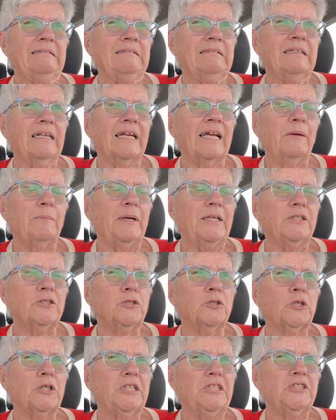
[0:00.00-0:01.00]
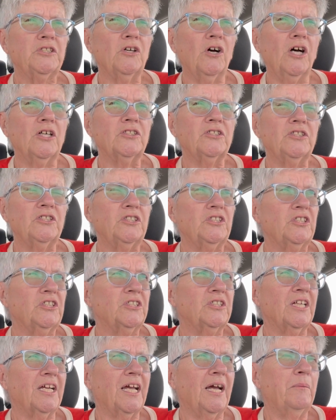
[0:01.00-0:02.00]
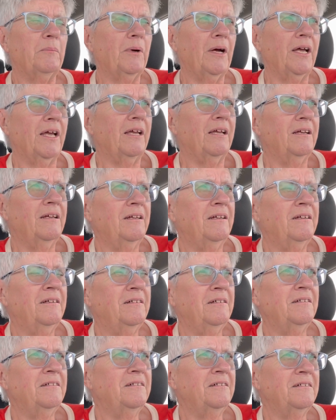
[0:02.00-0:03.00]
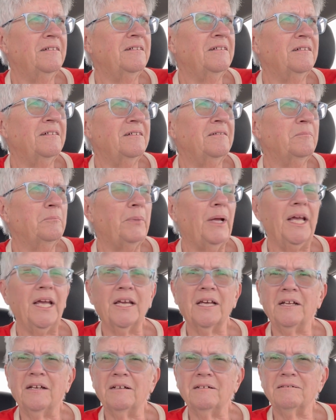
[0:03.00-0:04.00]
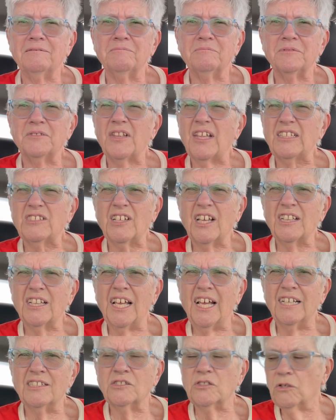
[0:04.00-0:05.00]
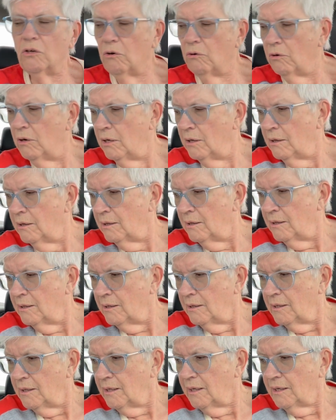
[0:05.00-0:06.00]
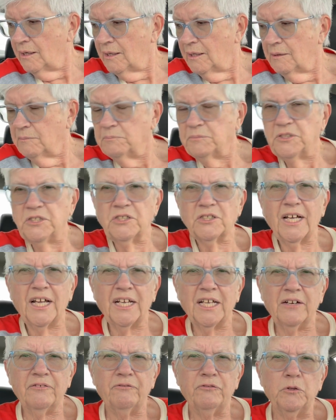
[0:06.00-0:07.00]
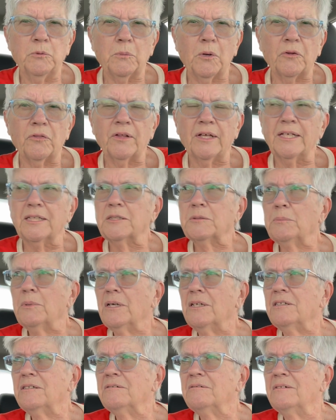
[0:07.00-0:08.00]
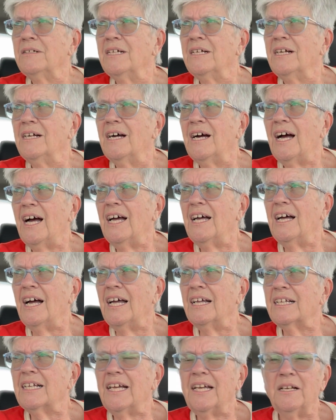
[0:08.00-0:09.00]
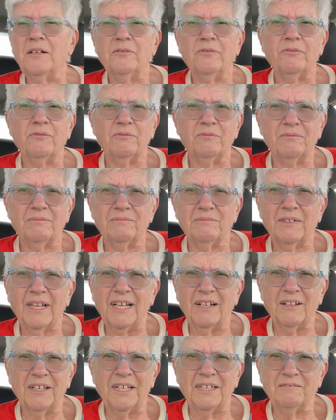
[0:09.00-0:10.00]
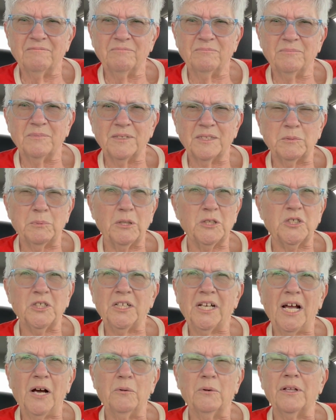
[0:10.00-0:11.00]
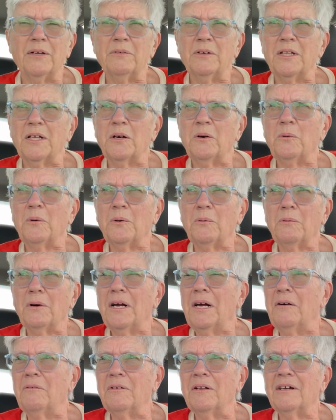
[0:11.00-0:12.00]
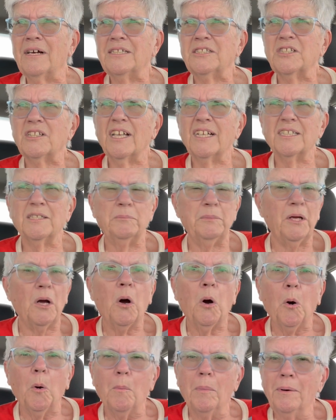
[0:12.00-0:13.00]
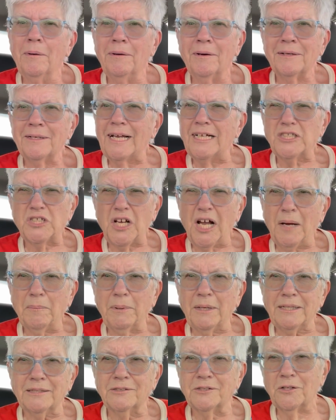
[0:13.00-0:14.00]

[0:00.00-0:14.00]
I got my turkey sausages, I got my bacon, things like that. So still got to get a few more things, but I kind of lately, especially now with everything going around, I just like to be home, not shopping.